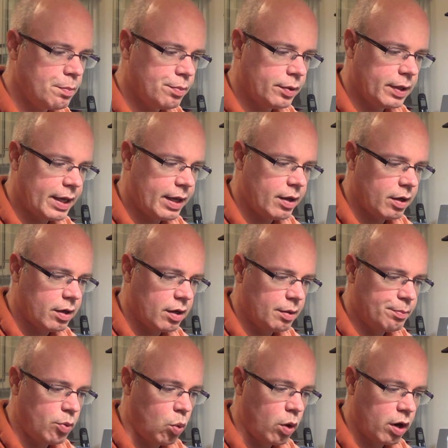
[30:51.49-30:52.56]
play on a
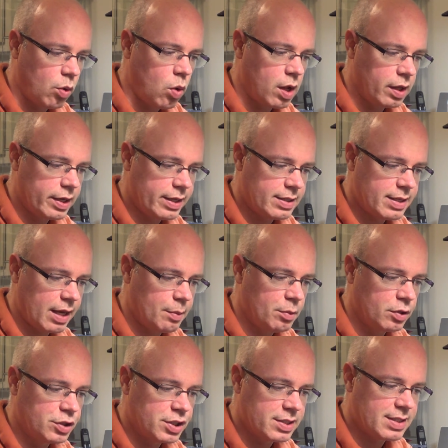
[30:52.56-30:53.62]
poor quality
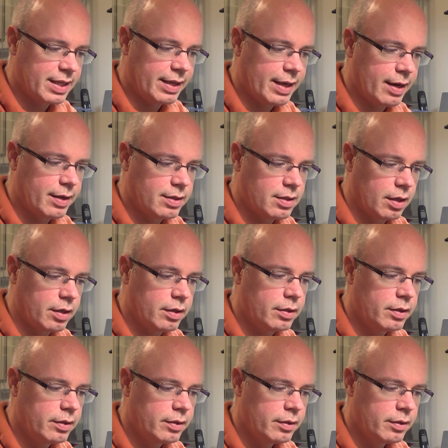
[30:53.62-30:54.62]
table just to get it done,